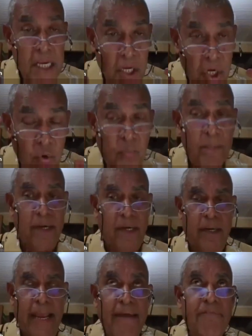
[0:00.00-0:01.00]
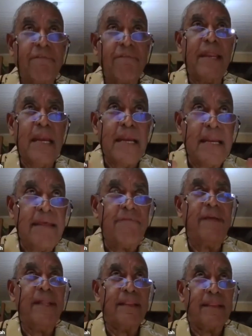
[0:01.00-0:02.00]
human, every
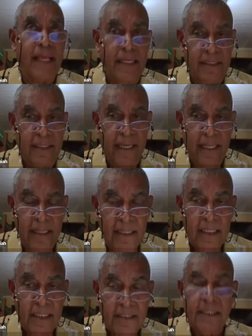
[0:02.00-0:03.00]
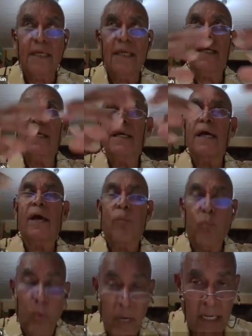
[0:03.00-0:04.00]
living thing in this
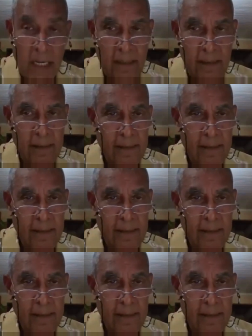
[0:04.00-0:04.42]
world,